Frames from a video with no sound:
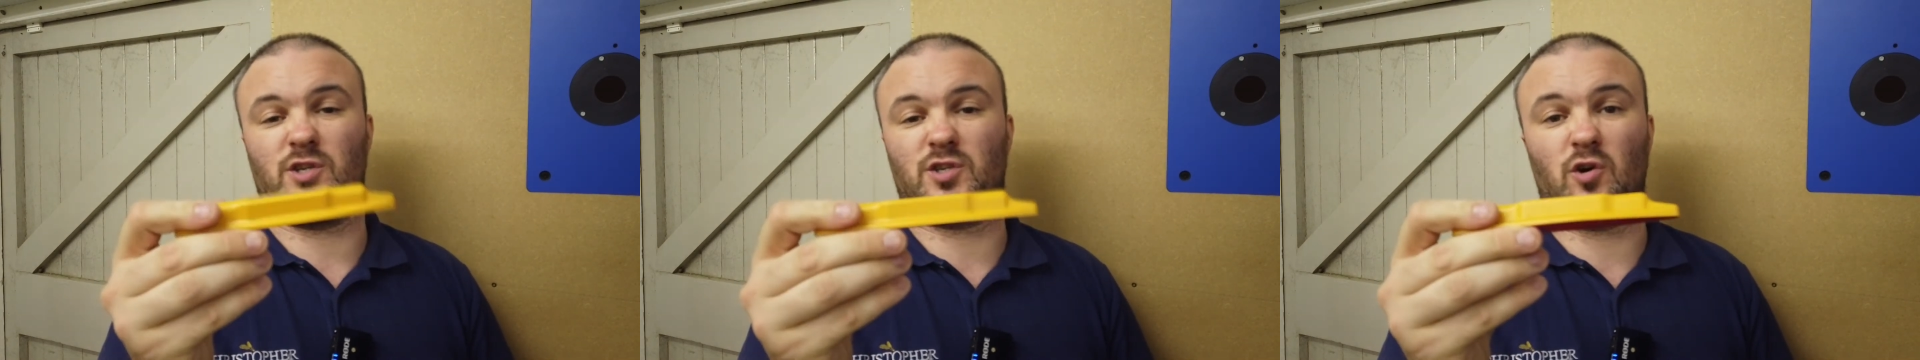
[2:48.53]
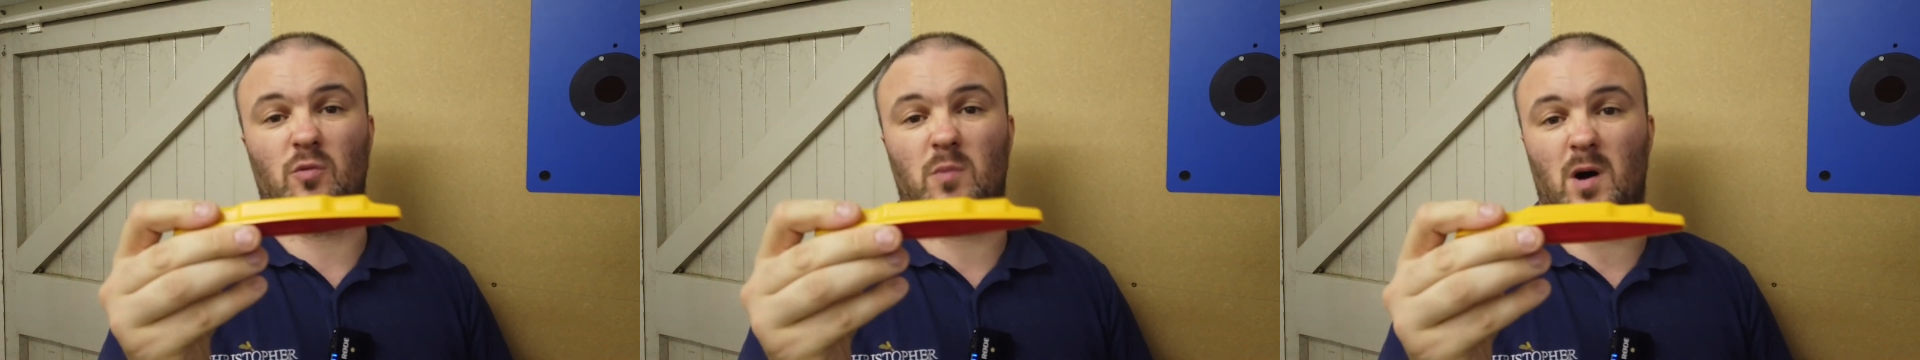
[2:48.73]

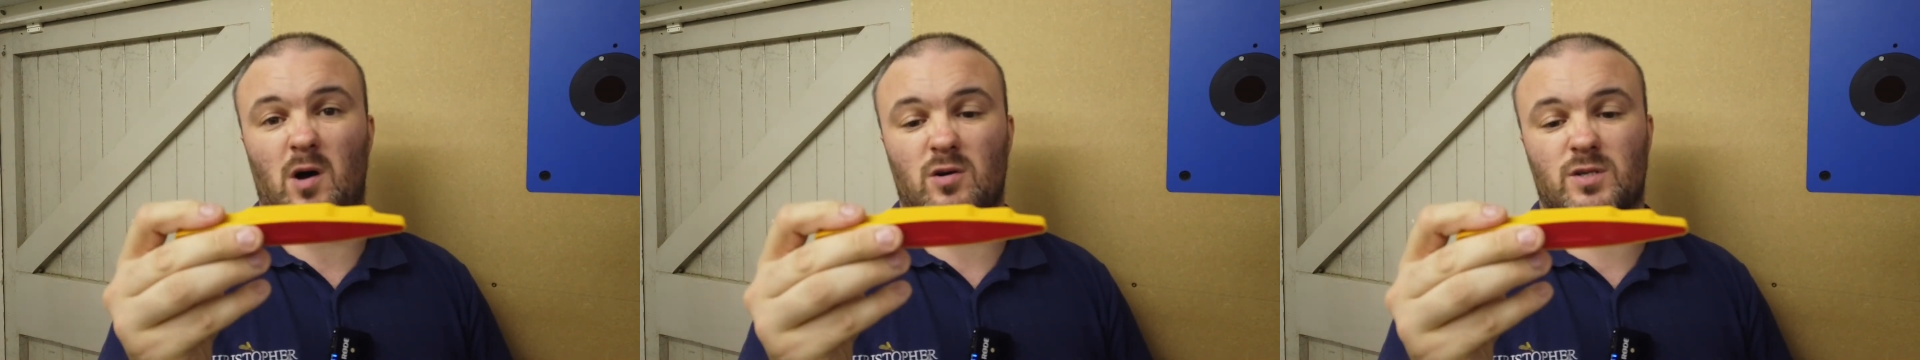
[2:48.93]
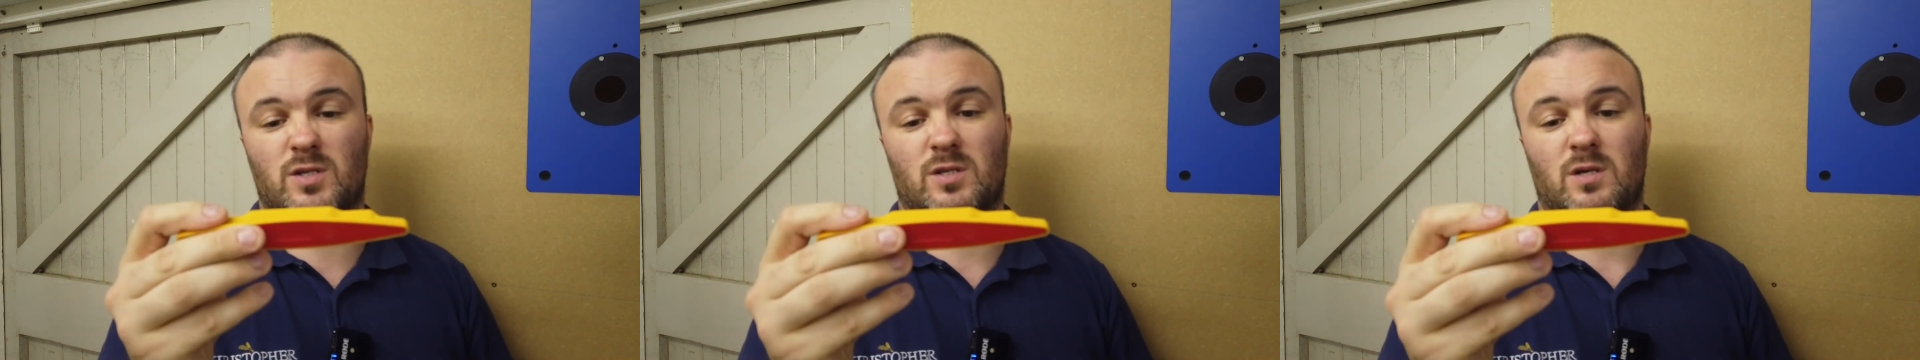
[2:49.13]

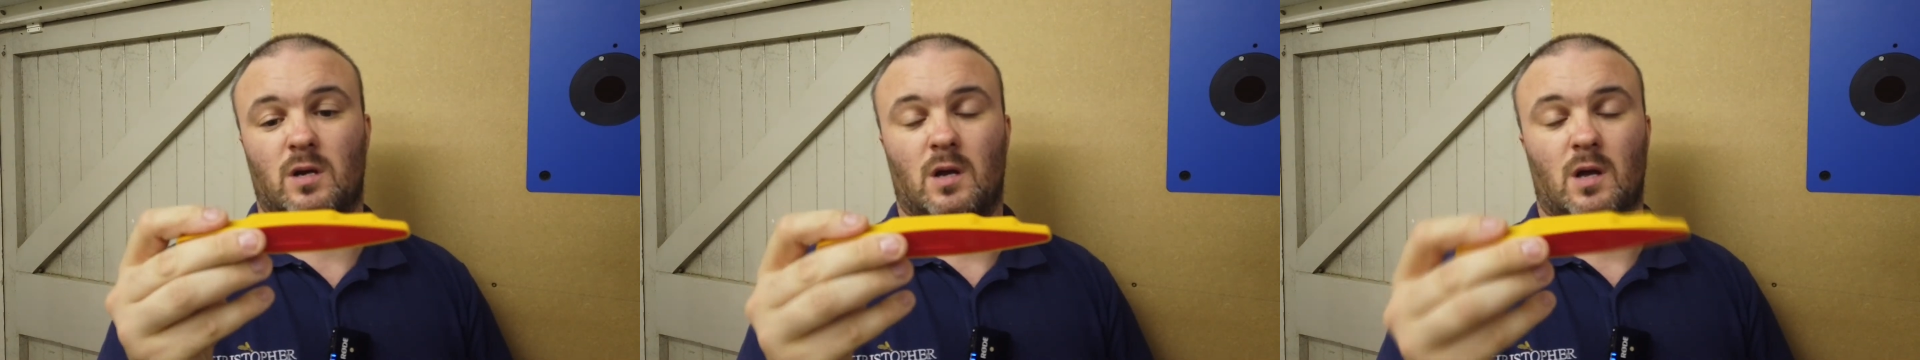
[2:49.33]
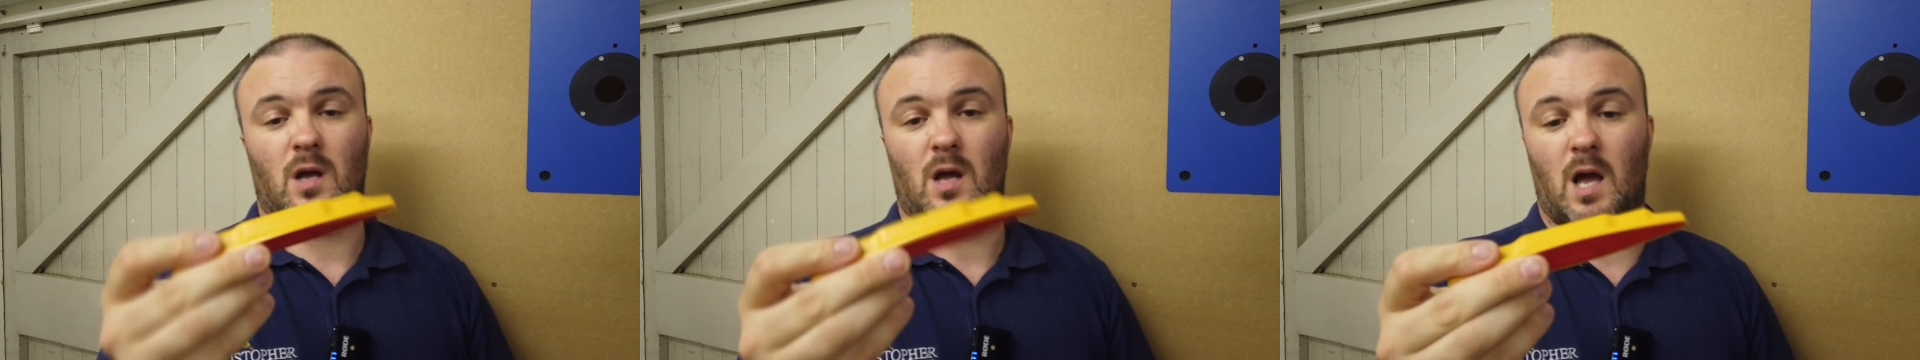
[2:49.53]
toolbox,
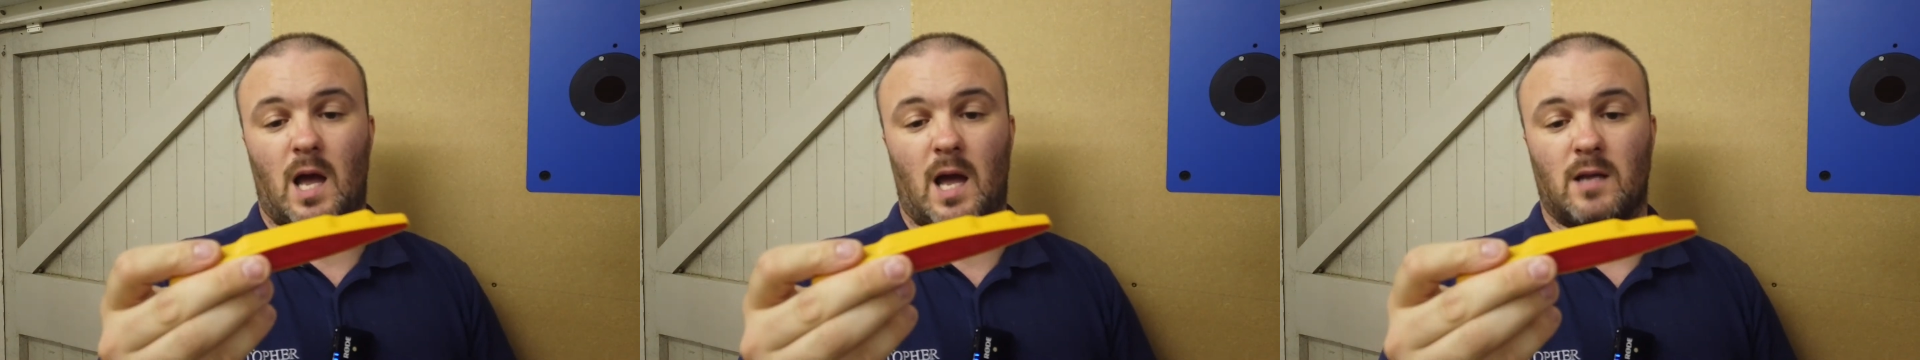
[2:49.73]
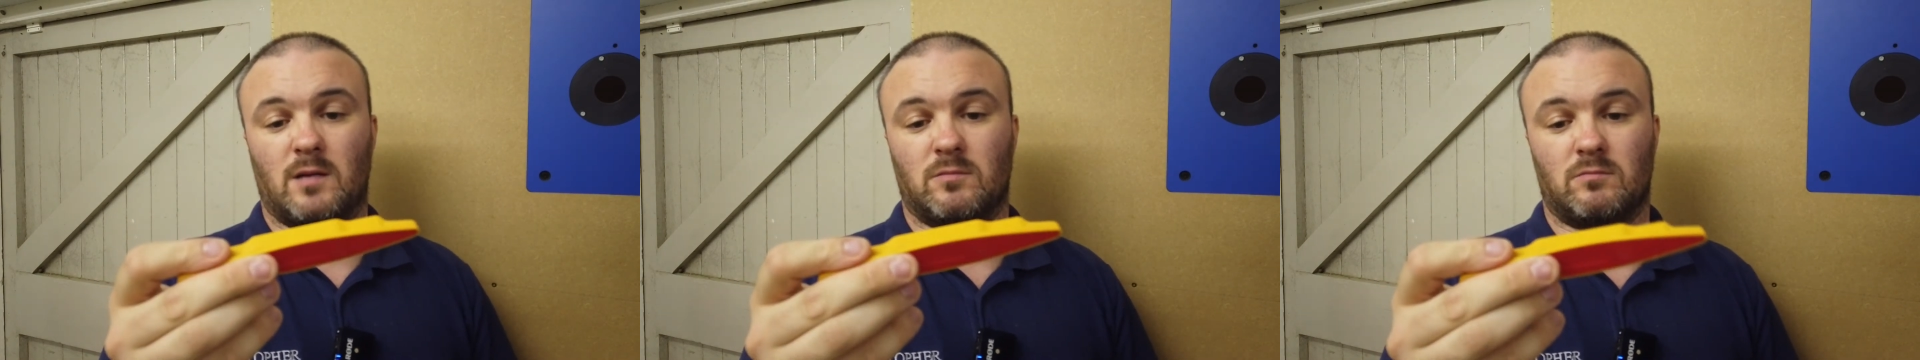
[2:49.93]

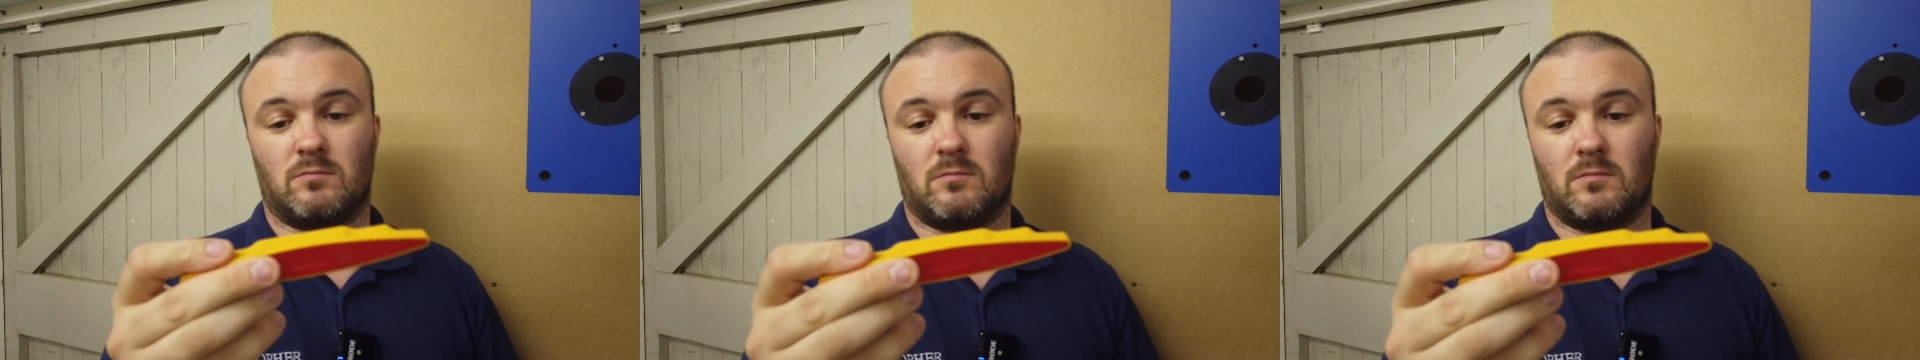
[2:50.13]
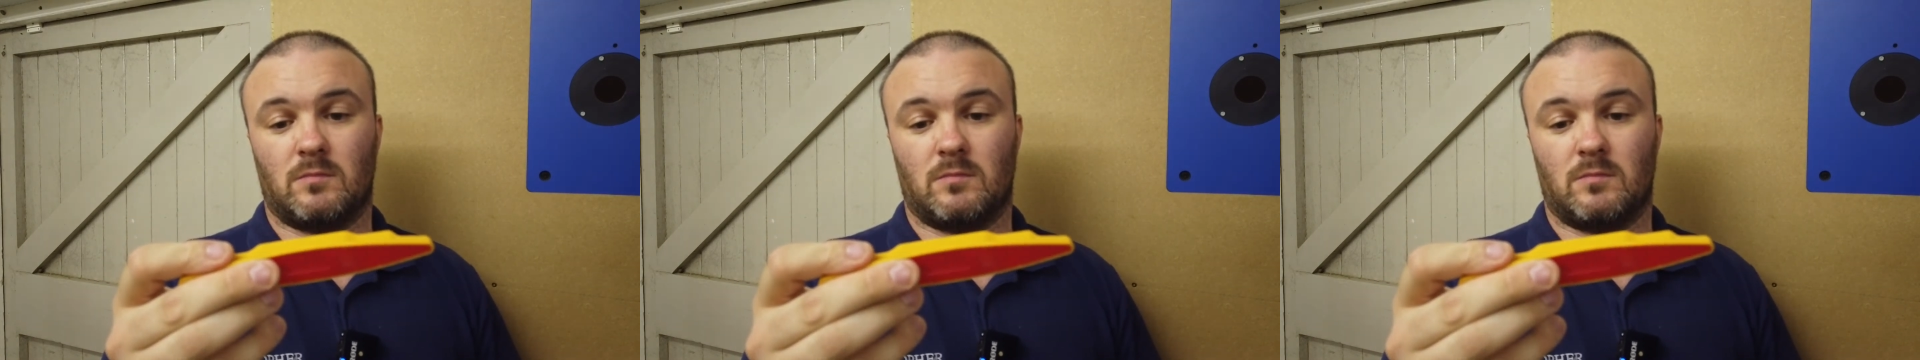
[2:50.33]
and